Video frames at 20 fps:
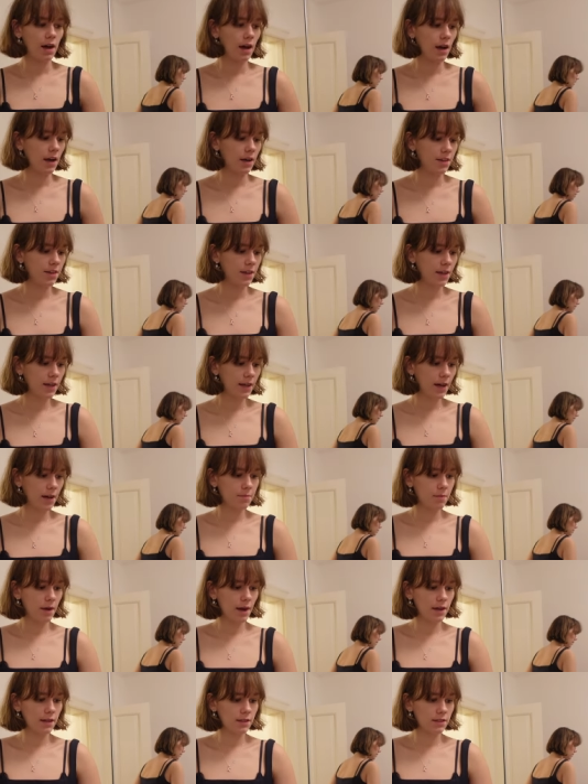I think I
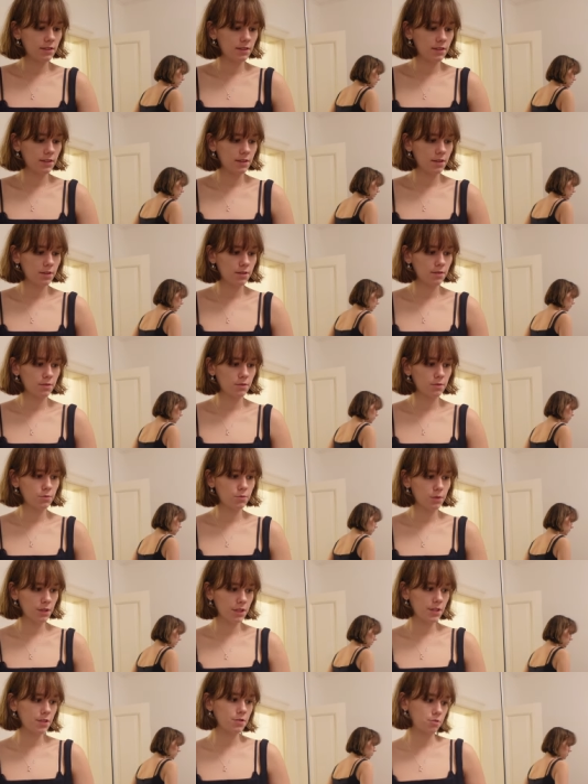might
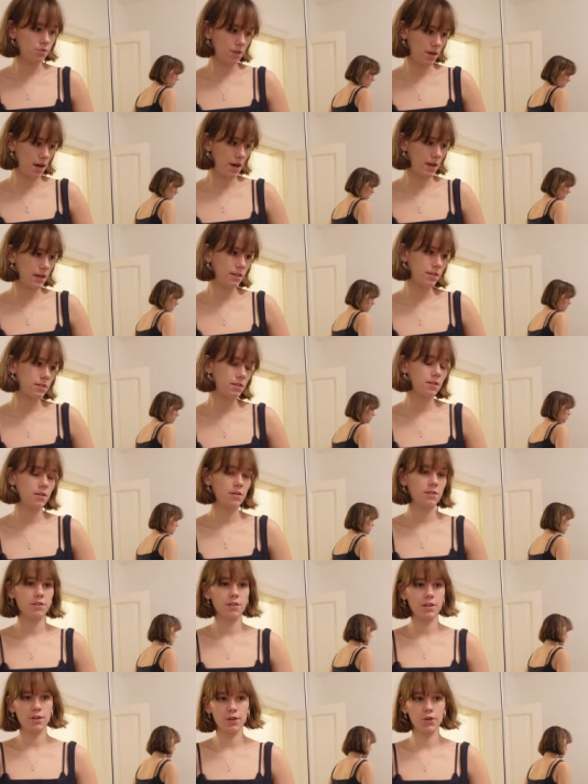recreate
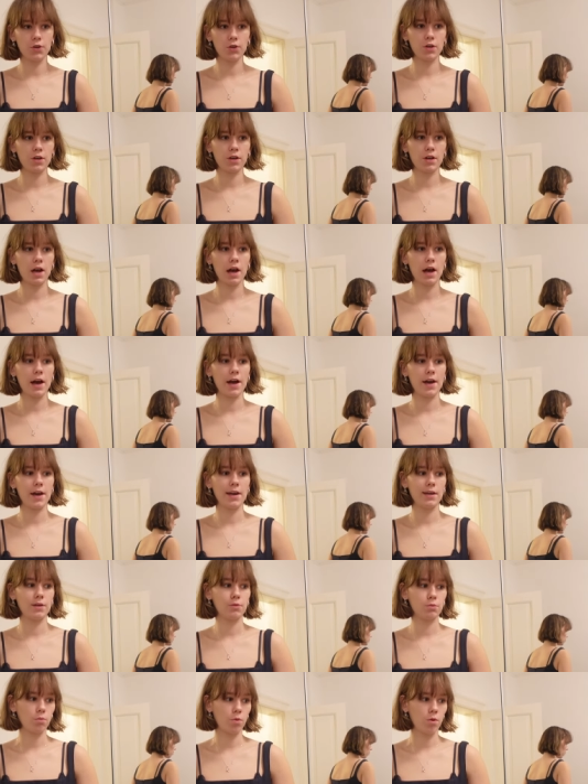the look
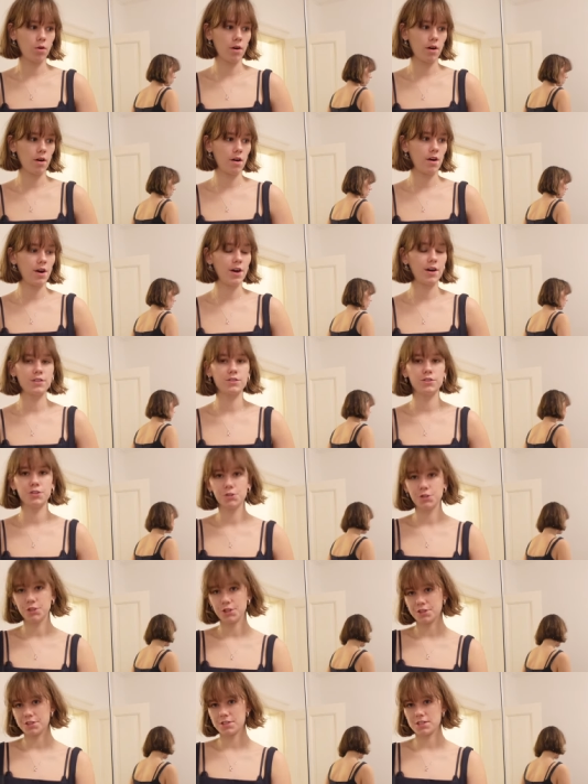I wore on New
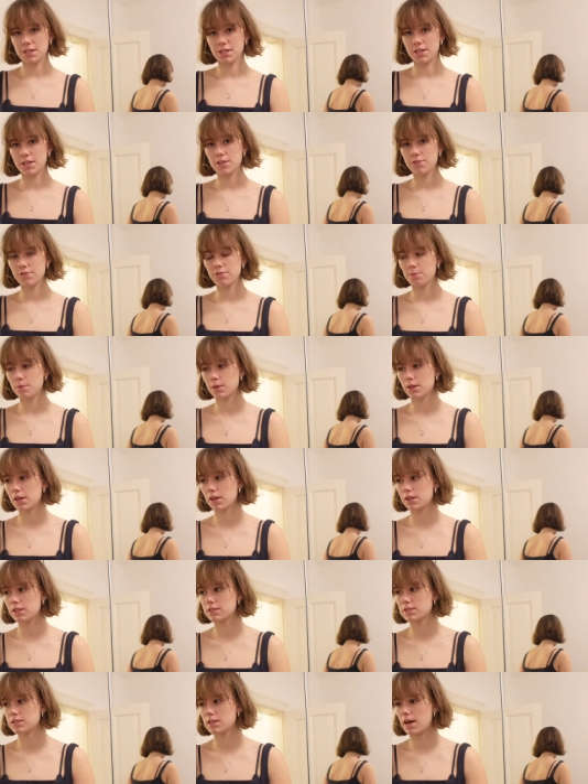Year's Eve
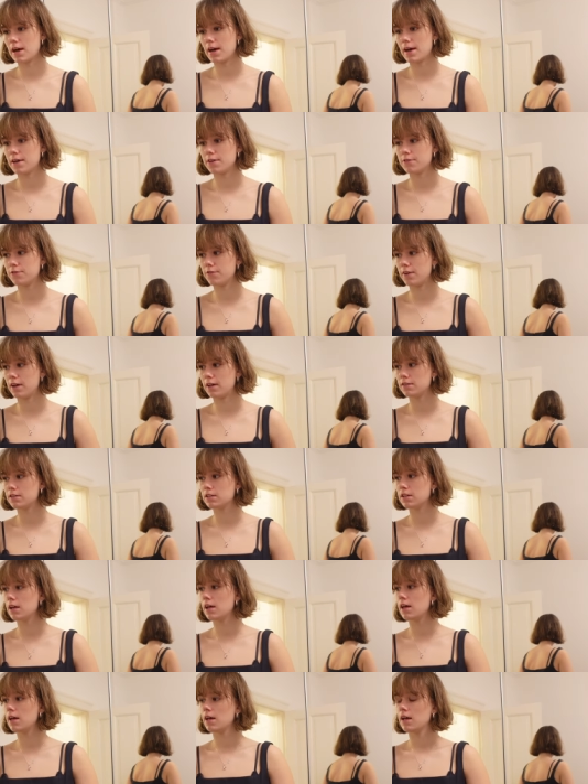because I felt
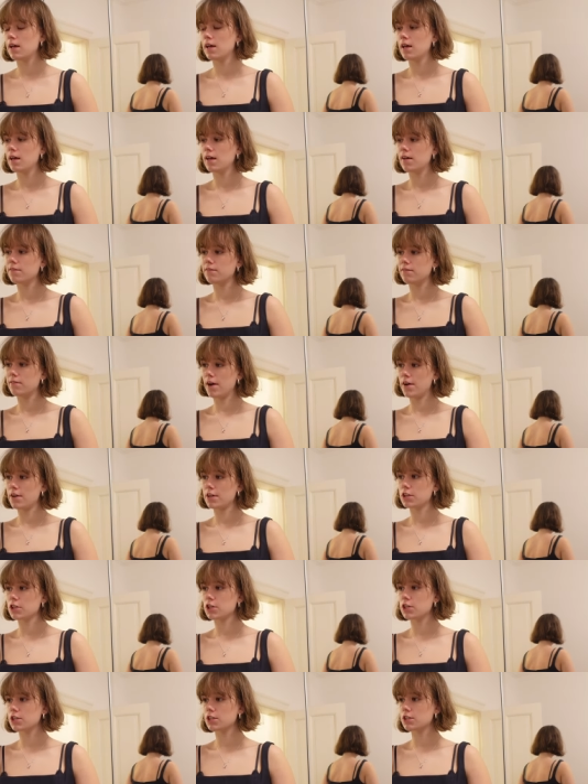
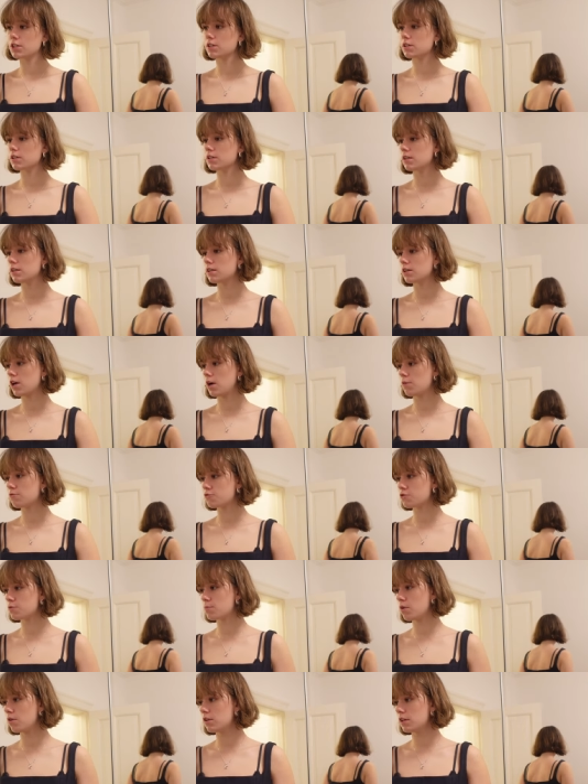very
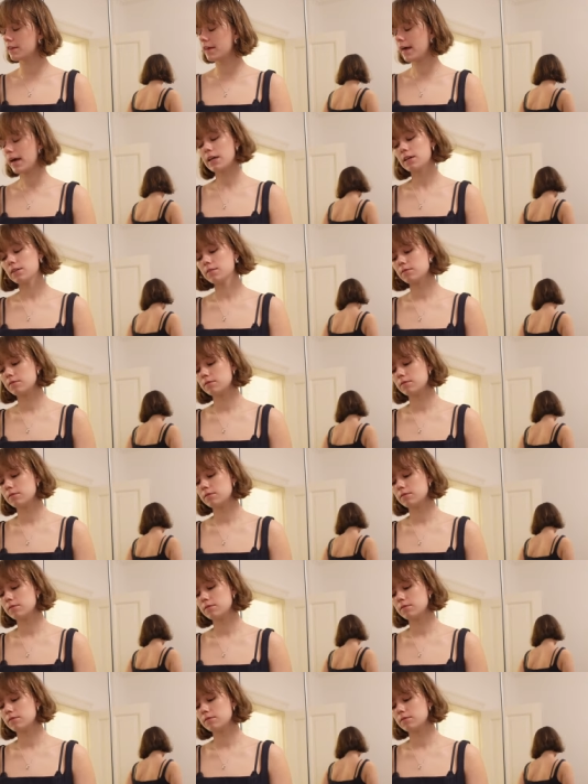comfortable in that.